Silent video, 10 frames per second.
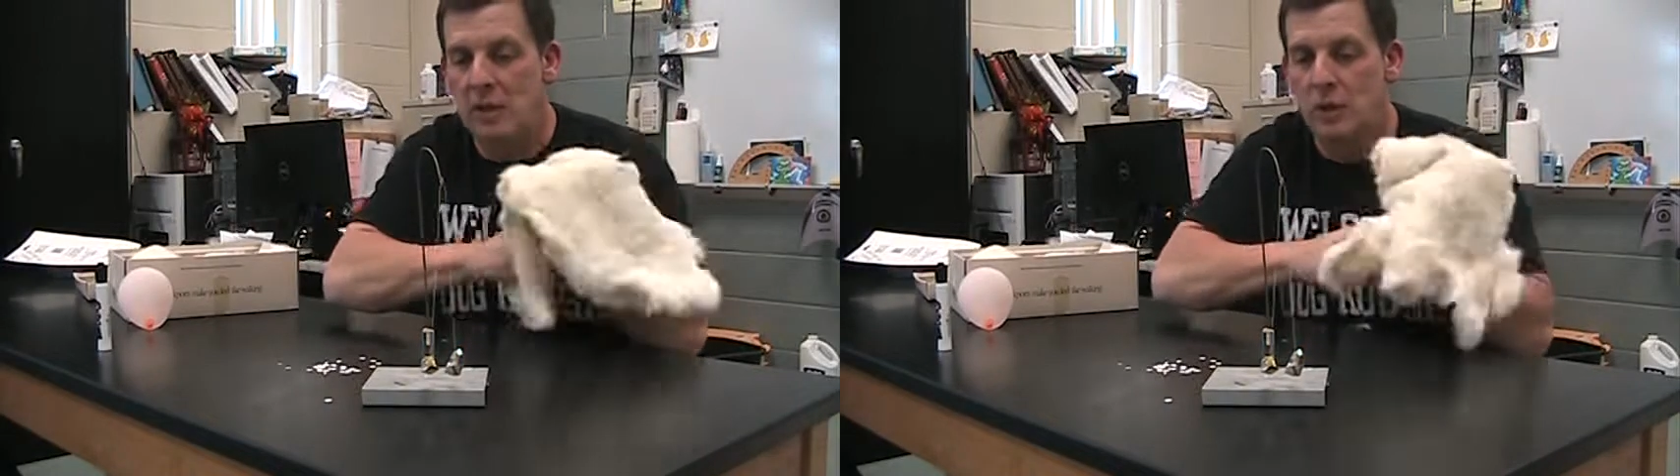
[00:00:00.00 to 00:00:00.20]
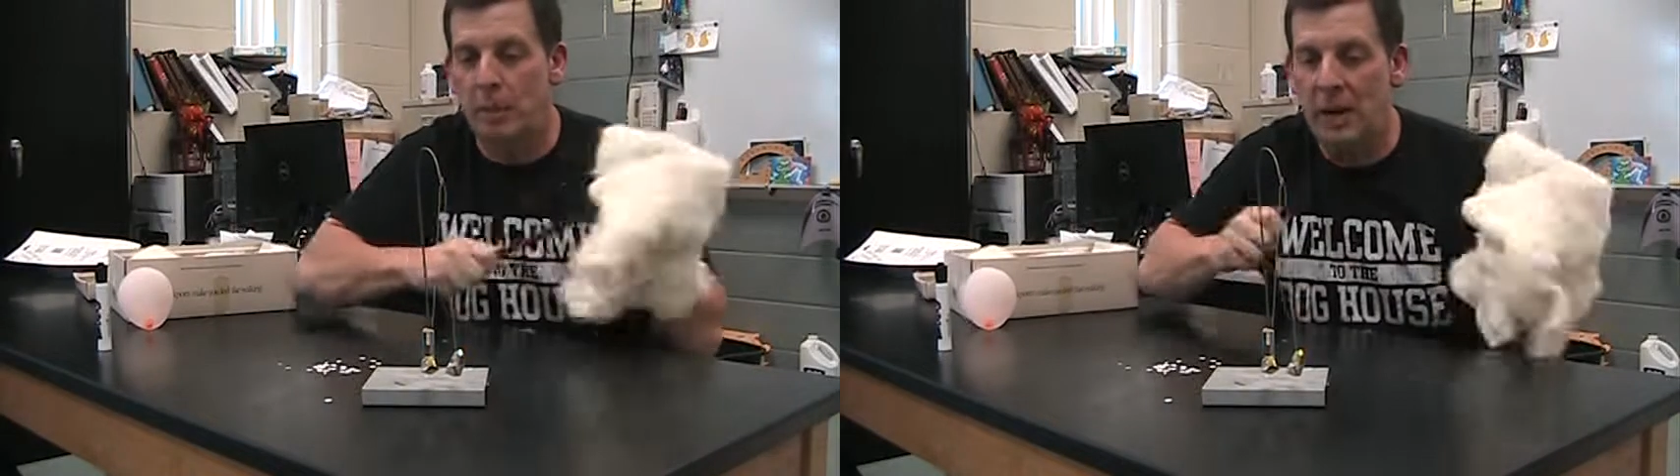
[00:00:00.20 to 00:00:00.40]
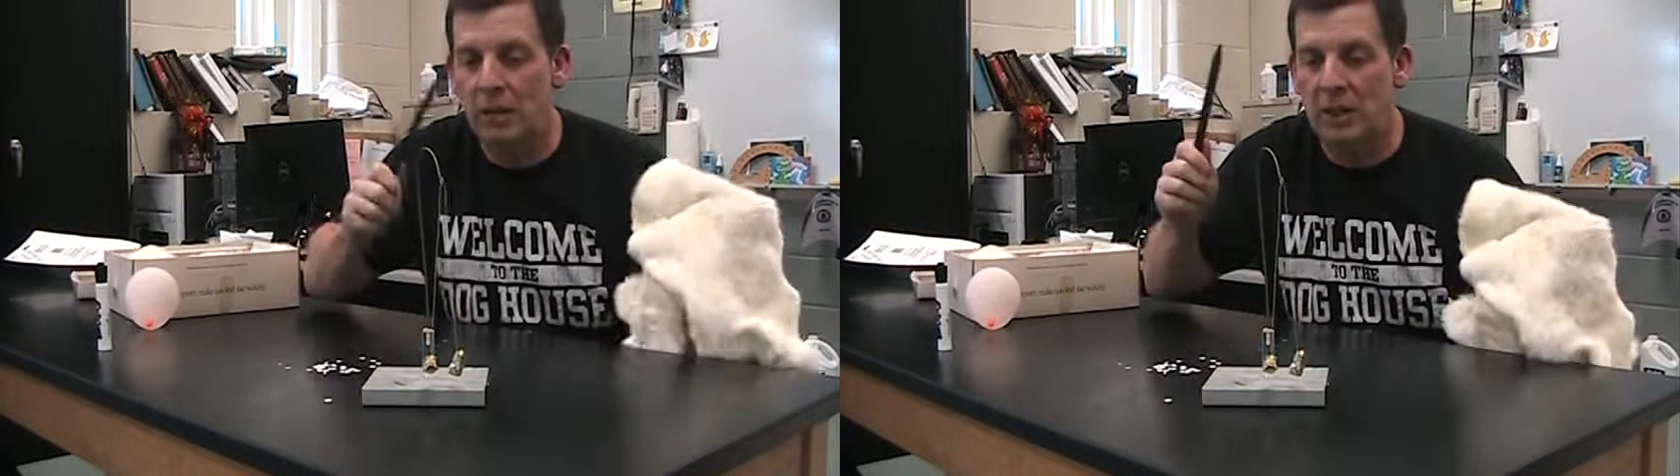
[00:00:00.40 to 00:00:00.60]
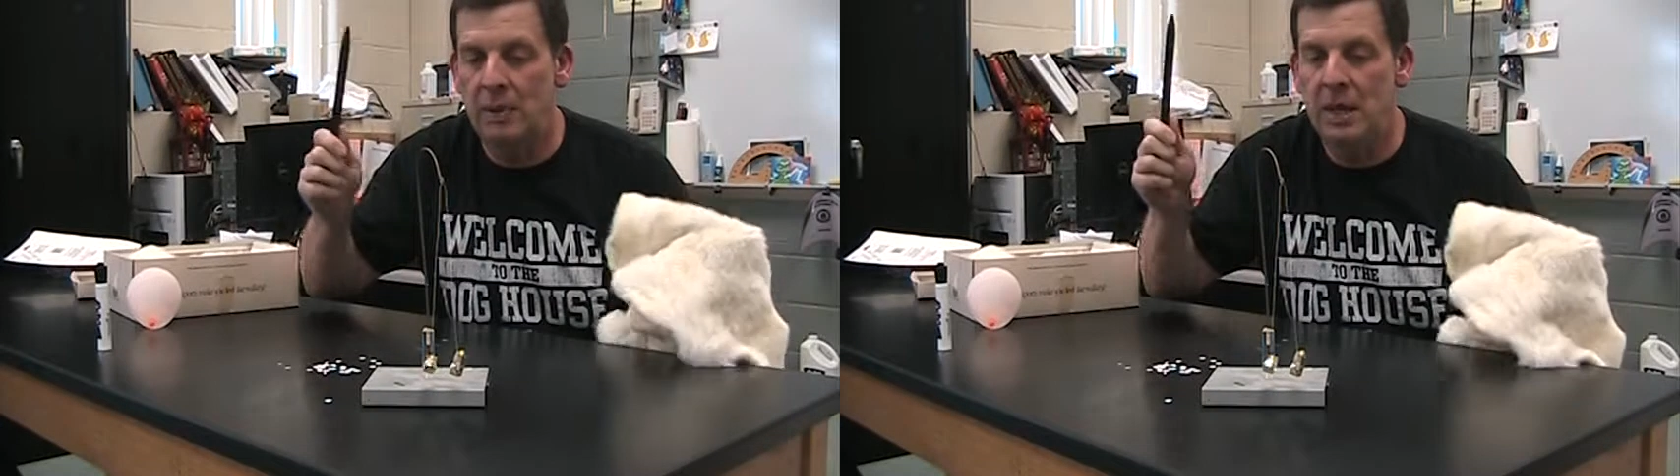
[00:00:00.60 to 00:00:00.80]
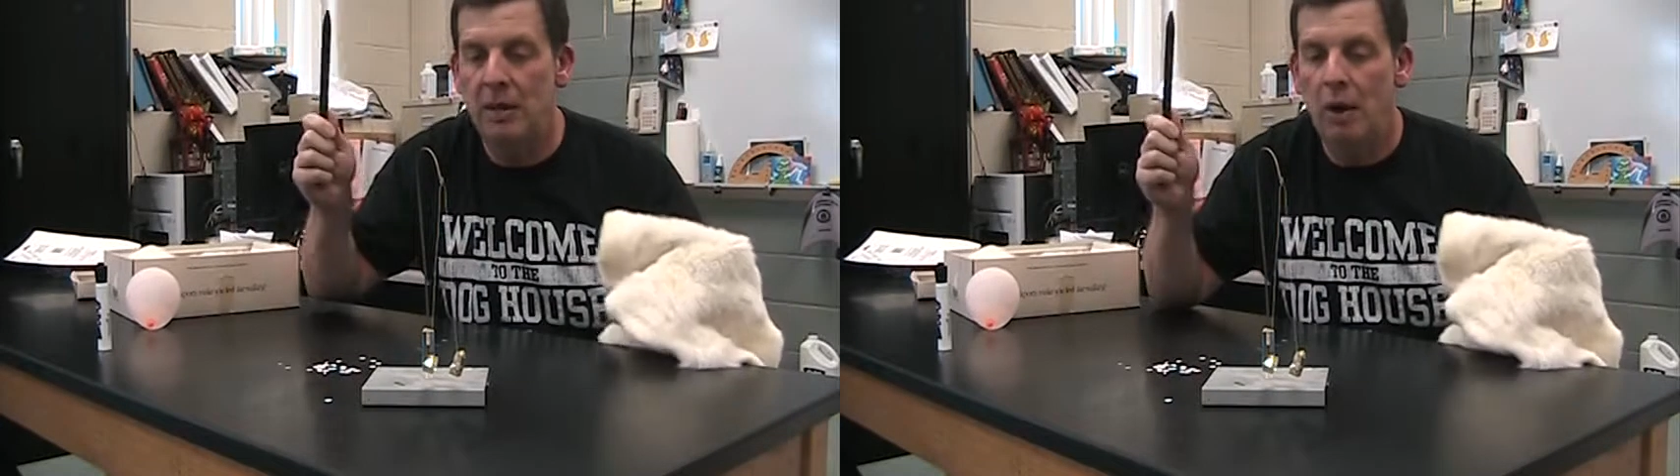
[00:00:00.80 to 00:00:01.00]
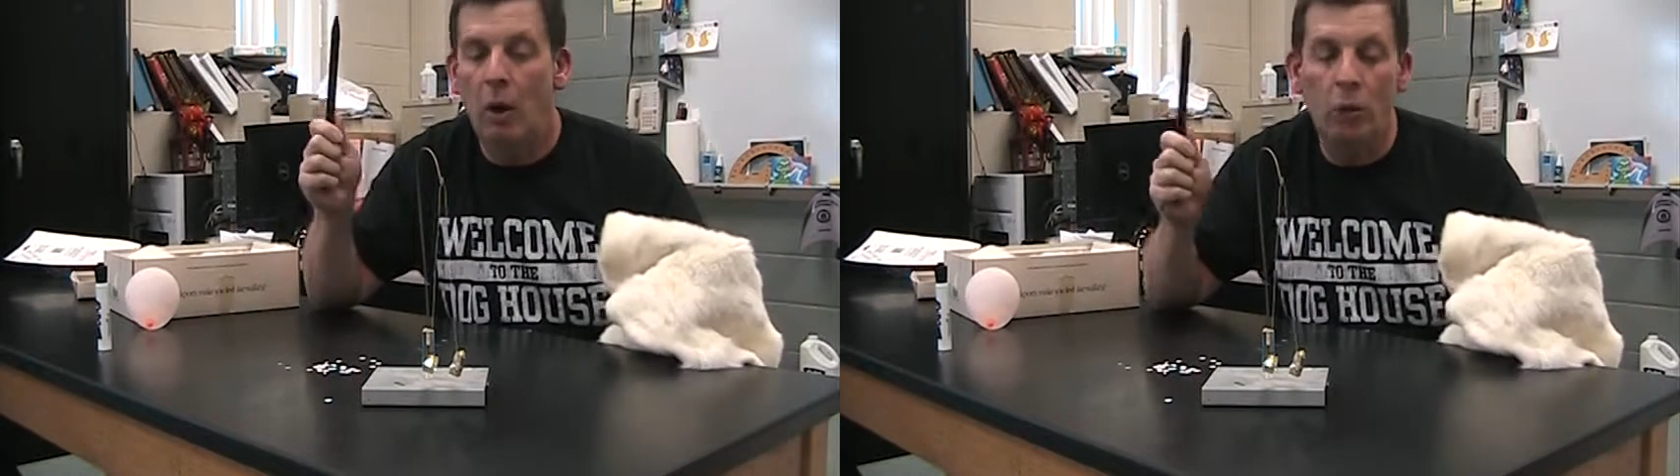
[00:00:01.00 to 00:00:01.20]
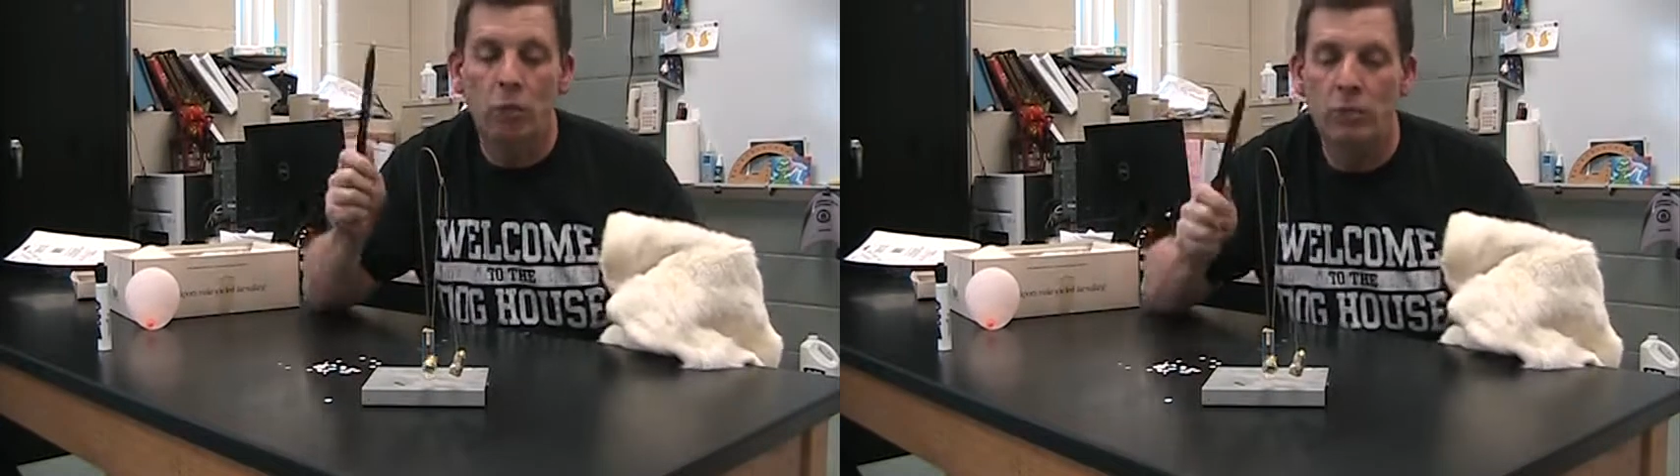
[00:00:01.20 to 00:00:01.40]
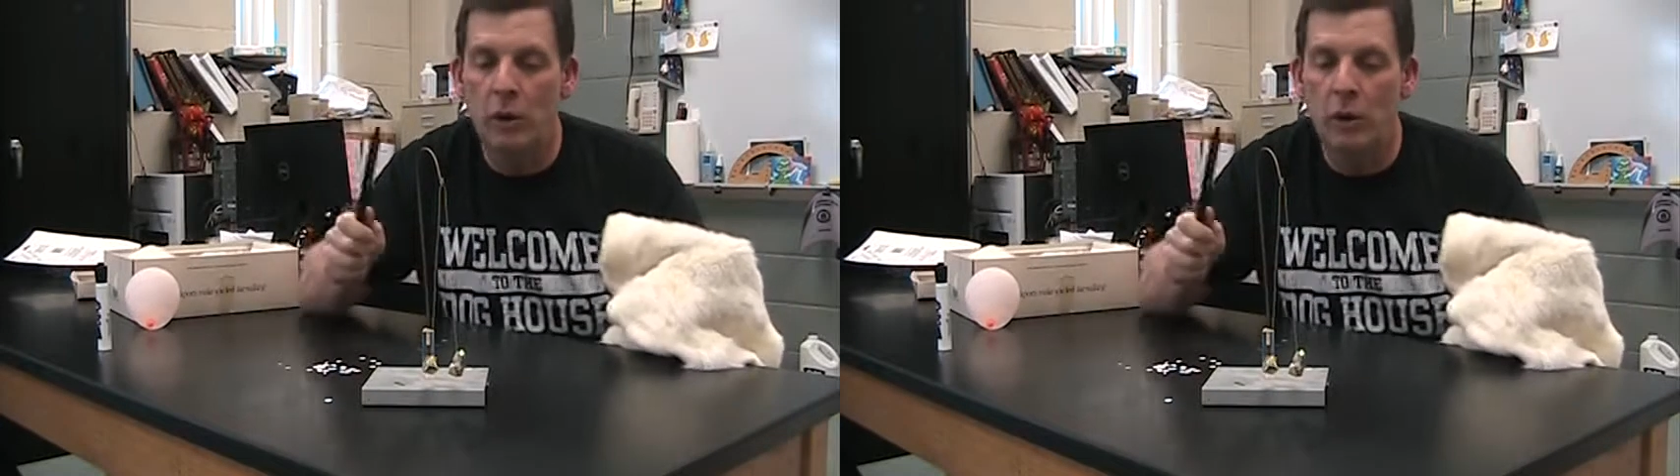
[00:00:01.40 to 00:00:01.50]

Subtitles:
So bear with me. Oh,